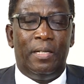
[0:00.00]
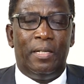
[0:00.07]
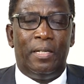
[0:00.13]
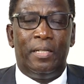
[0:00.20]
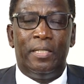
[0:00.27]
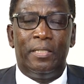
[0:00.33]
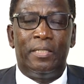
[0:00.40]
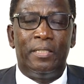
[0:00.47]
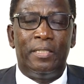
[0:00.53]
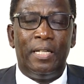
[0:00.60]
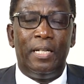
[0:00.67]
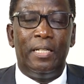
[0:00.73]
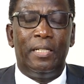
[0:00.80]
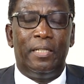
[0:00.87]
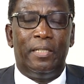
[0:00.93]
And his
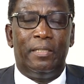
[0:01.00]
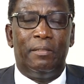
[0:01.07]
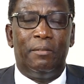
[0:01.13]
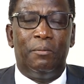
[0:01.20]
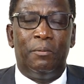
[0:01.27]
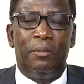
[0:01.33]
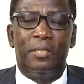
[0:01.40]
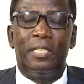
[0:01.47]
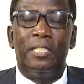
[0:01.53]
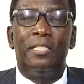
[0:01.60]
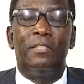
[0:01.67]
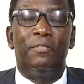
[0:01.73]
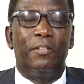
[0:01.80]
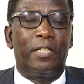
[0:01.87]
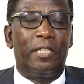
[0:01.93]
journey was a
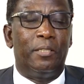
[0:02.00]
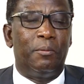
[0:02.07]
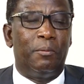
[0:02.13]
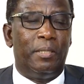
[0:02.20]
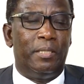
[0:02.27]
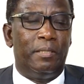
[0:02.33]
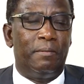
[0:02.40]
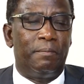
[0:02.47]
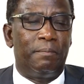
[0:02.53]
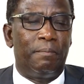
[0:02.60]
difficult one,